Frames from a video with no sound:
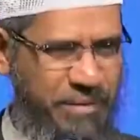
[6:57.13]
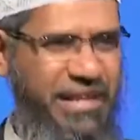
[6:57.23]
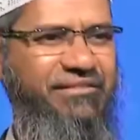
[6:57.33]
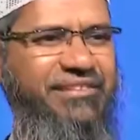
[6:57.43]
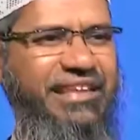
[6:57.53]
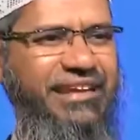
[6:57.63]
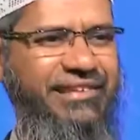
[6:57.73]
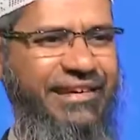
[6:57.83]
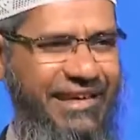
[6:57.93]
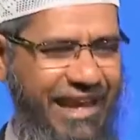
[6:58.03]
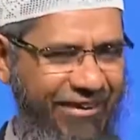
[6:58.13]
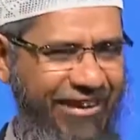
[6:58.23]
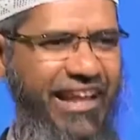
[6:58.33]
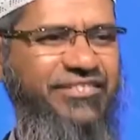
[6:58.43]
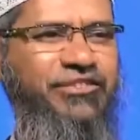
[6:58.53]
believe in that theory, I
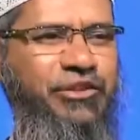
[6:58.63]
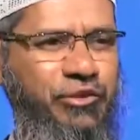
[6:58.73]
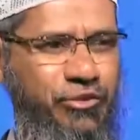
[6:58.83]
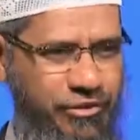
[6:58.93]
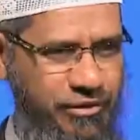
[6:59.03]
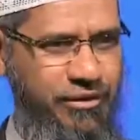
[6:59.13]
will ask you.